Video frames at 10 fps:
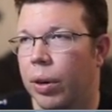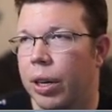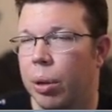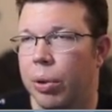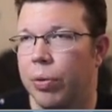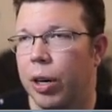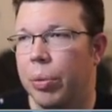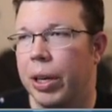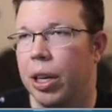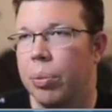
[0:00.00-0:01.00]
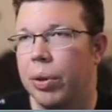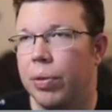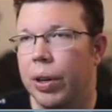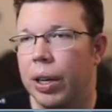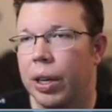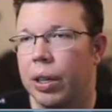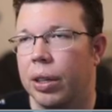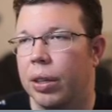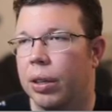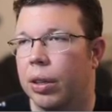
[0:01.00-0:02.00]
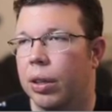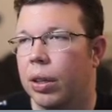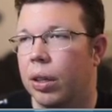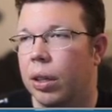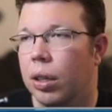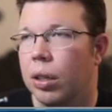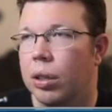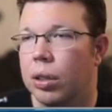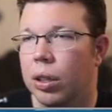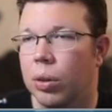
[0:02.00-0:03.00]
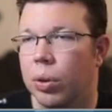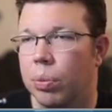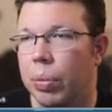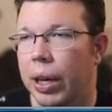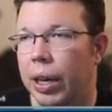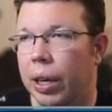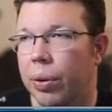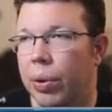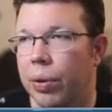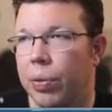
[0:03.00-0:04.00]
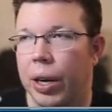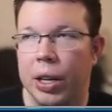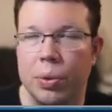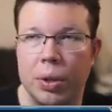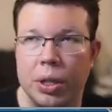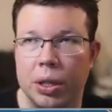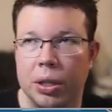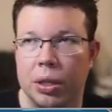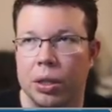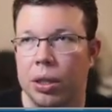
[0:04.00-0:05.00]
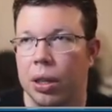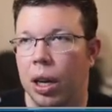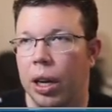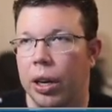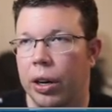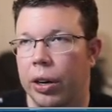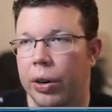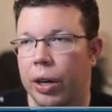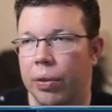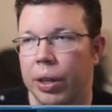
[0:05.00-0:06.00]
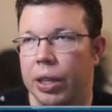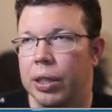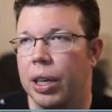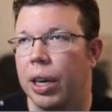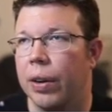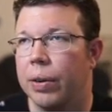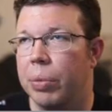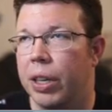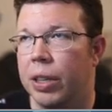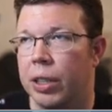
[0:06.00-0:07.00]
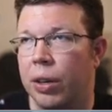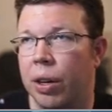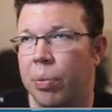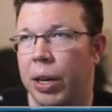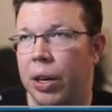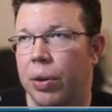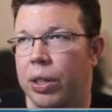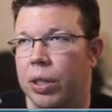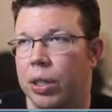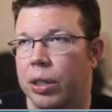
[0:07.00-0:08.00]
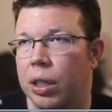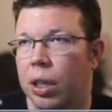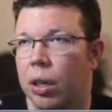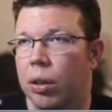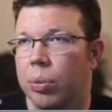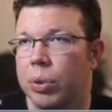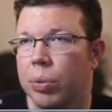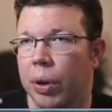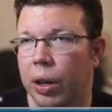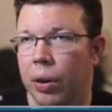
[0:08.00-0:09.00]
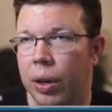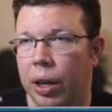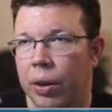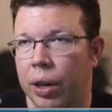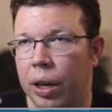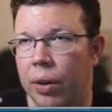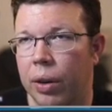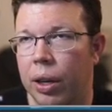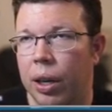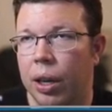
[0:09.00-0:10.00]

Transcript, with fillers: We're double farming him, in fact. So we're buying a refresh, which is unheard of on this account because I don't have many crystals. Oops, want to go here now.